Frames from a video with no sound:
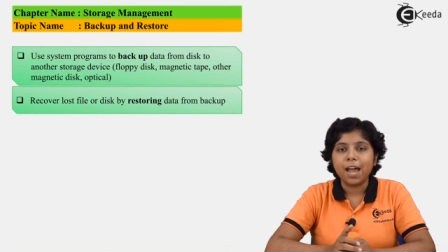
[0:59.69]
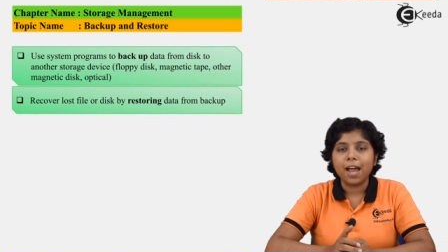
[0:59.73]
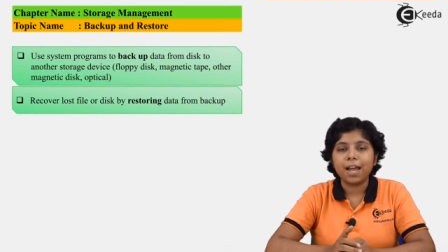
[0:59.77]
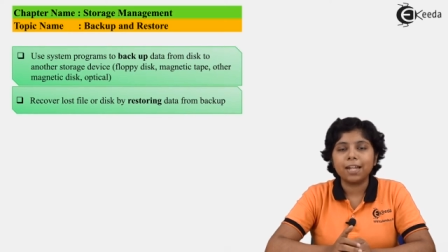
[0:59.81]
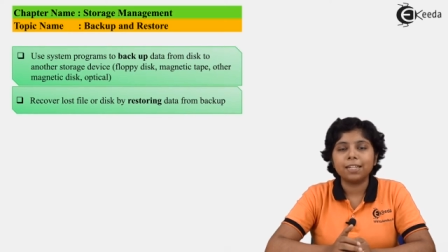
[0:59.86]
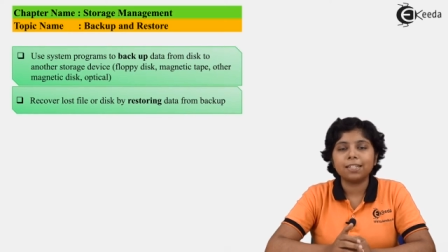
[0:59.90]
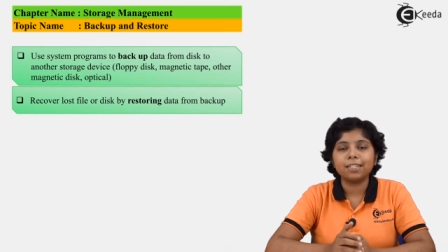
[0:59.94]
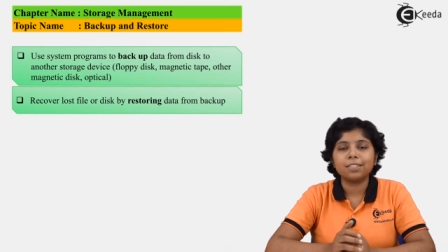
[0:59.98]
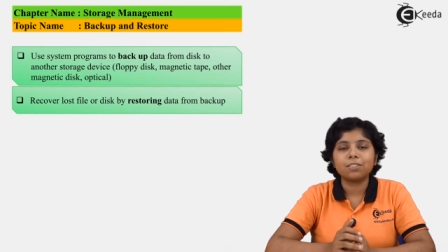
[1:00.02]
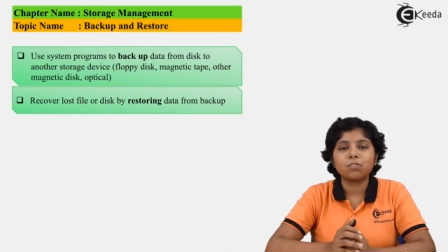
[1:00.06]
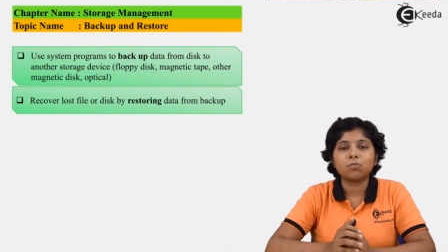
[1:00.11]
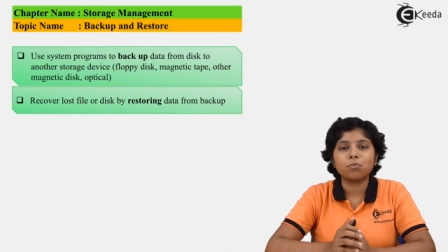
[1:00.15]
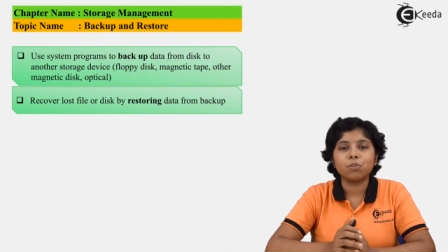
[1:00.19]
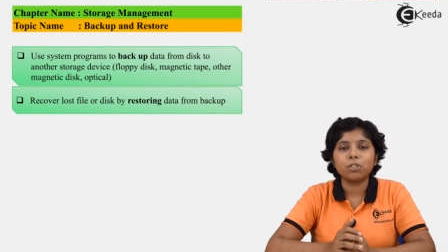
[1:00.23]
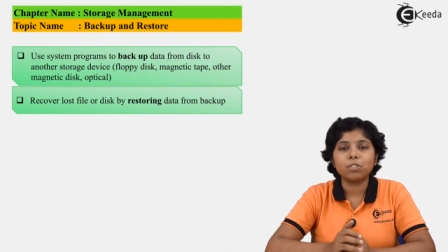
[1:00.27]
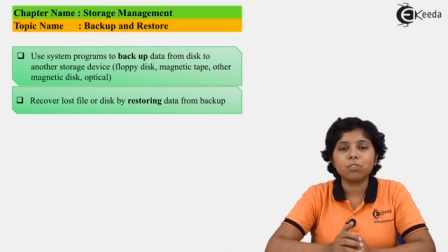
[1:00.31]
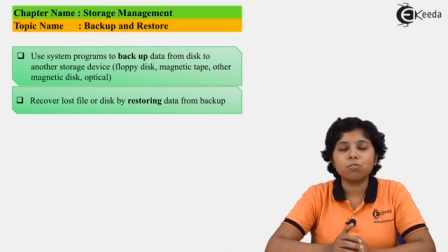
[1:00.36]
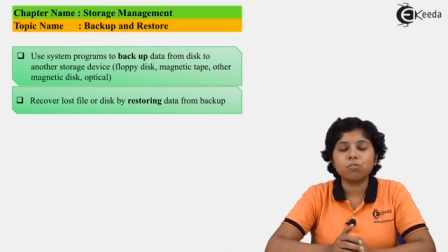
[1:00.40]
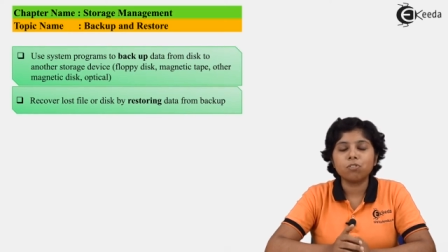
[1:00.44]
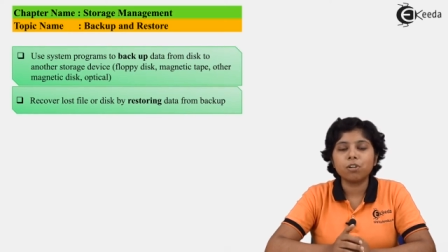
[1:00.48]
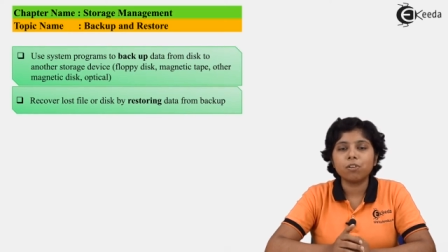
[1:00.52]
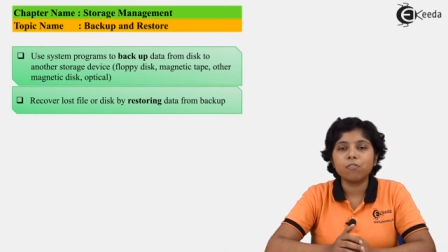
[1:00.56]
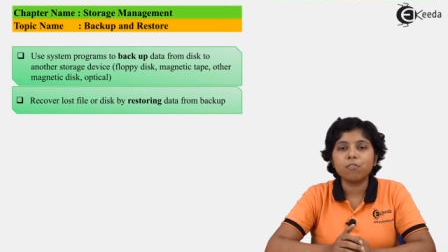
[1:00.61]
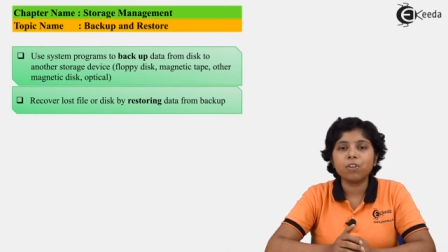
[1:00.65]
And this
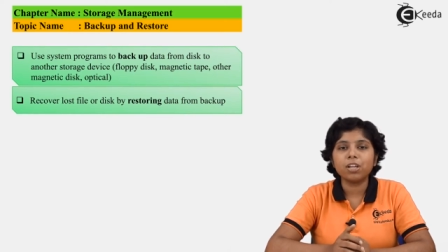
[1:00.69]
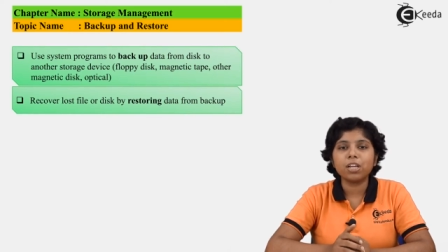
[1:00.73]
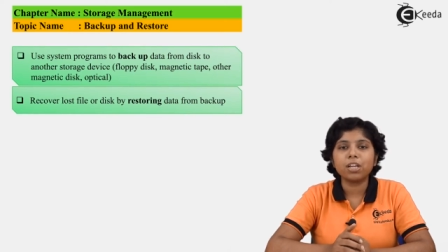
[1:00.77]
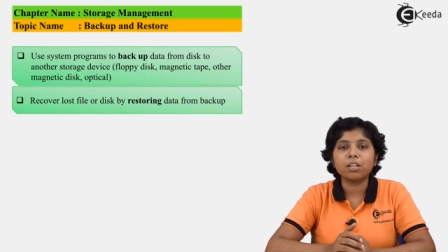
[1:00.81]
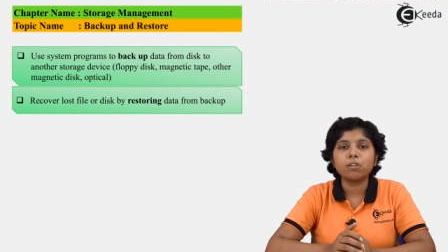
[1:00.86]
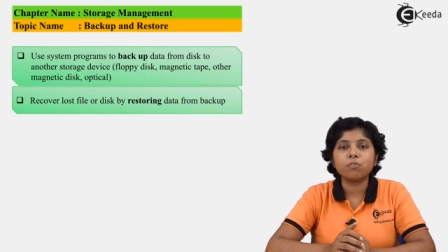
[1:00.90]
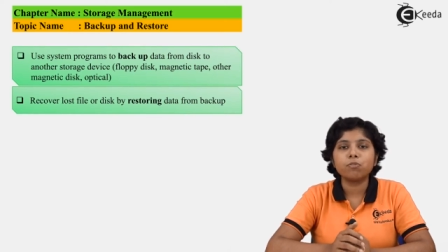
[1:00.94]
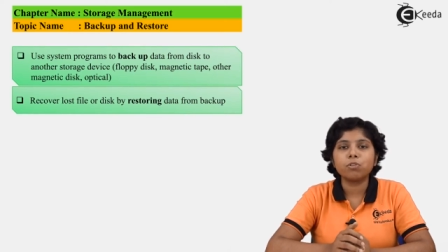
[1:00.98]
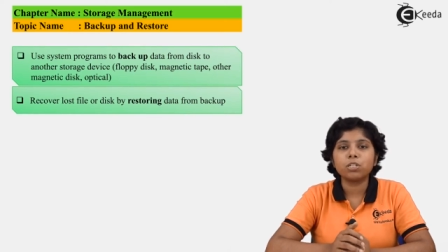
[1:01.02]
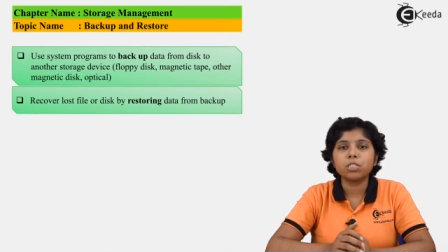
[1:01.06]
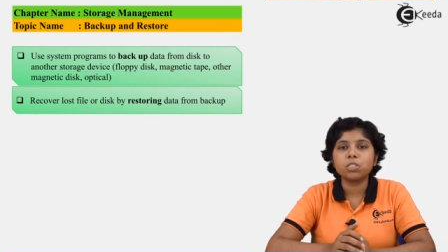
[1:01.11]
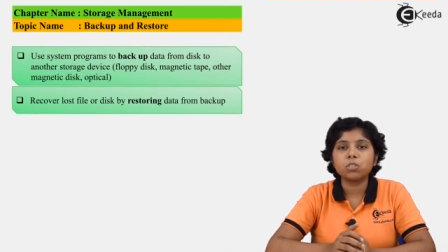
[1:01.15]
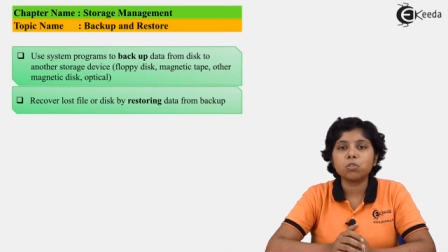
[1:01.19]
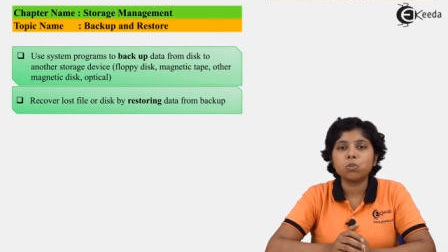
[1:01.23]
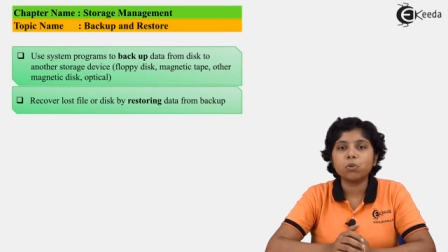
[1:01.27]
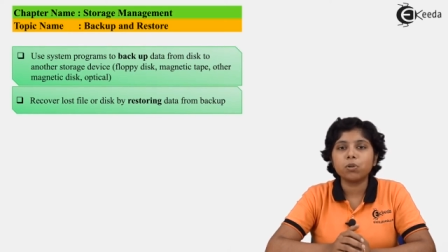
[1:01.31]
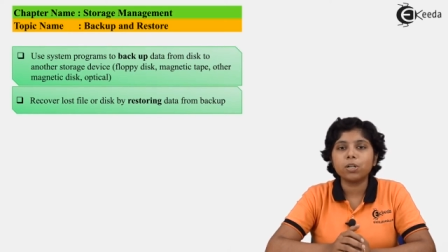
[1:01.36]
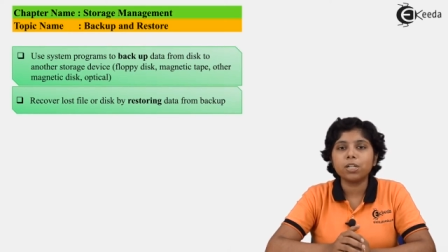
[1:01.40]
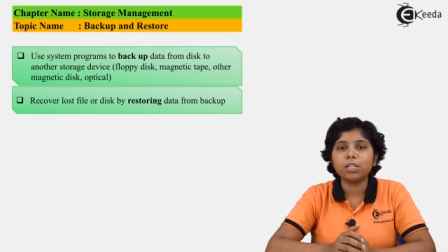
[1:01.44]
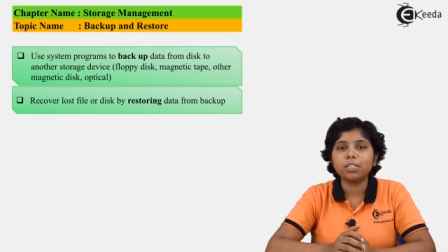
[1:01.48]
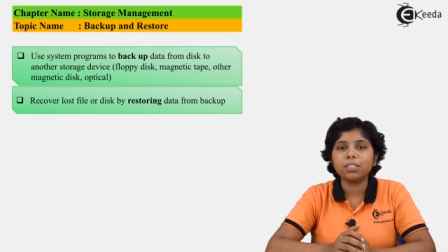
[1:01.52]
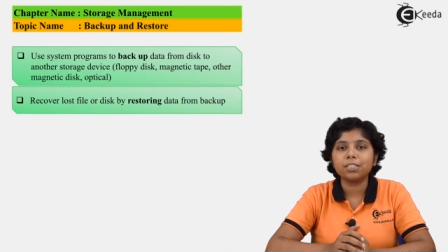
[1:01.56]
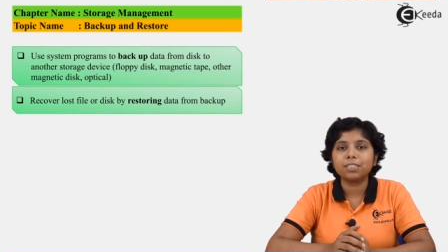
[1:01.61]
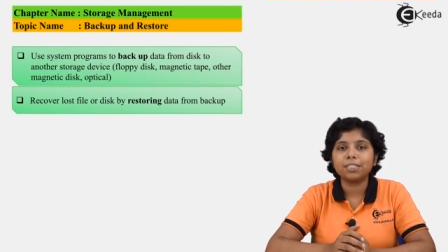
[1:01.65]
retrieving and
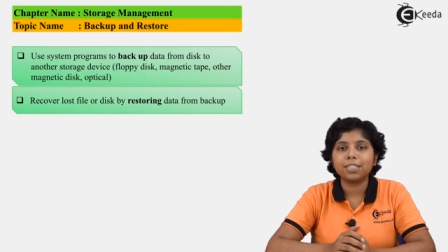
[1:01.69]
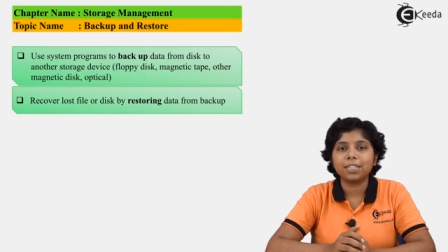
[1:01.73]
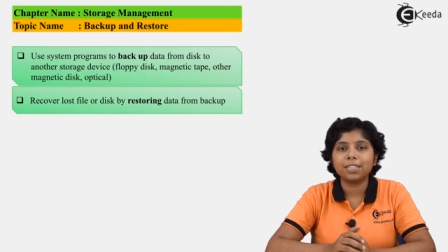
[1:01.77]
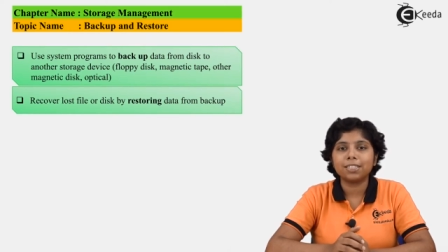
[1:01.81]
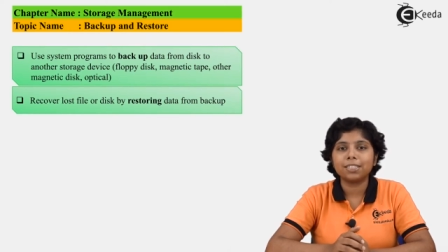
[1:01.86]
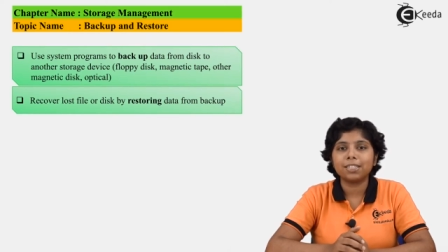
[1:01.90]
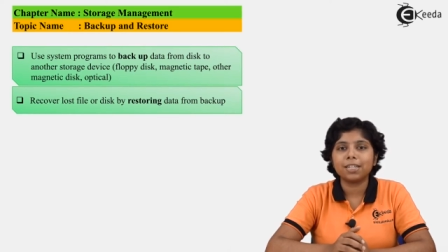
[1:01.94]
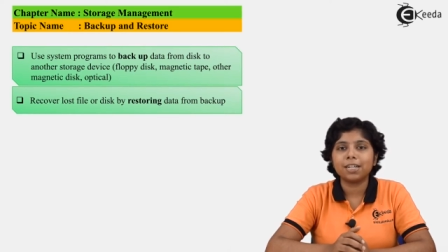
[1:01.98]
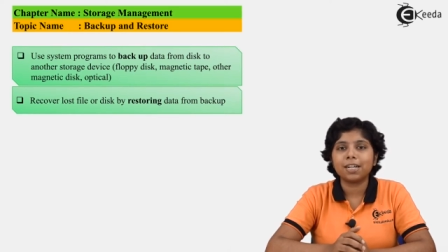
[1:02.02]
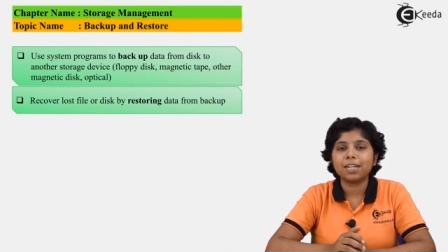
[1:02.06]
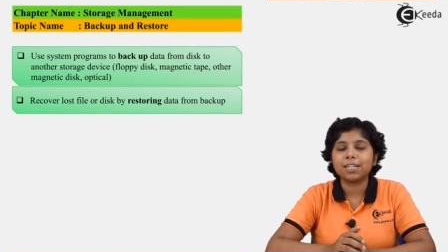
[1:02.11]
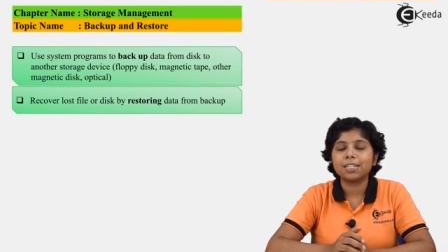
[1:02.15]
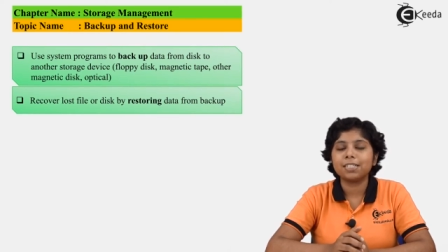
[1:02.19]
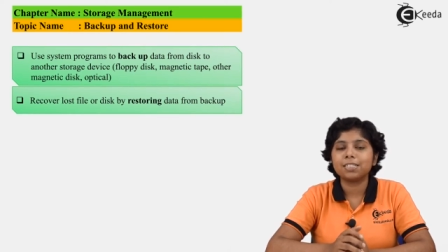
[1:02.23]
restoring the data